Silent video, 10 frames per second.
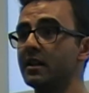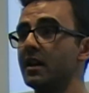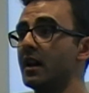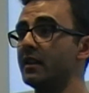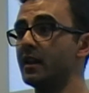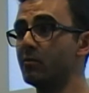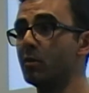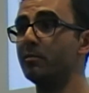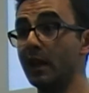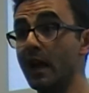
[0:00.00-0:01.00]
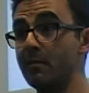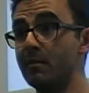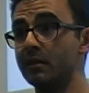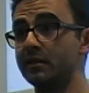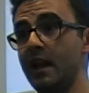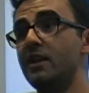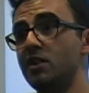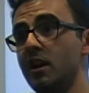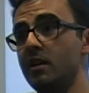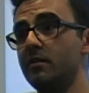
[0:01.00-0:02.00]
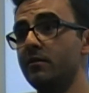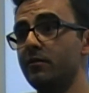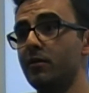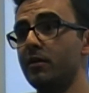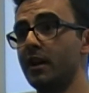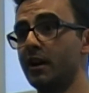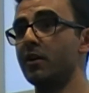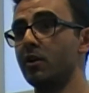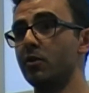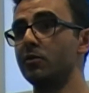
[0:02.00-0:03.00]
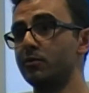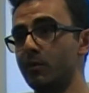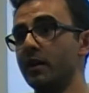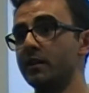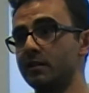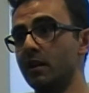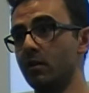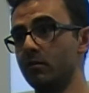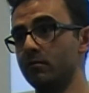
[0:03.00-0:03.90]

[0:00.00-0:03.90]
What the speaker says: and they will blame 10gen for their code running slow.